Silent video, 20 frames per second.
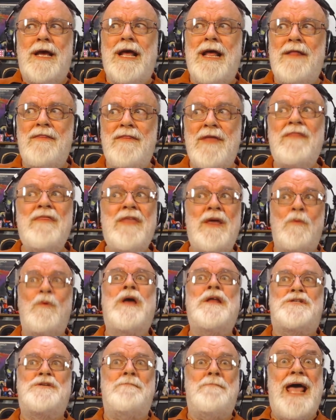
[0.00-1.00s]
and then they
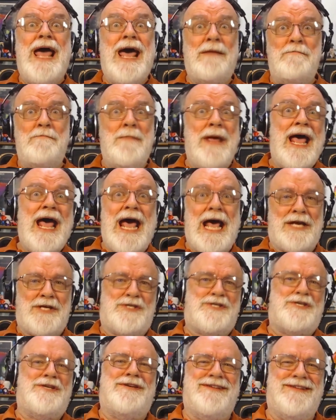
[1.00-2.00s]
went to Mad
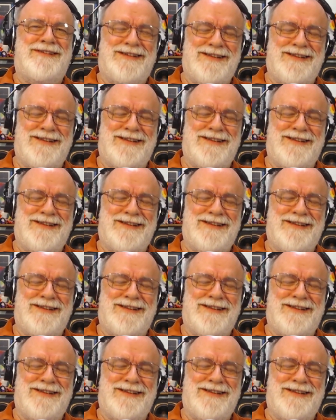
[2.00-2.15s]
Max,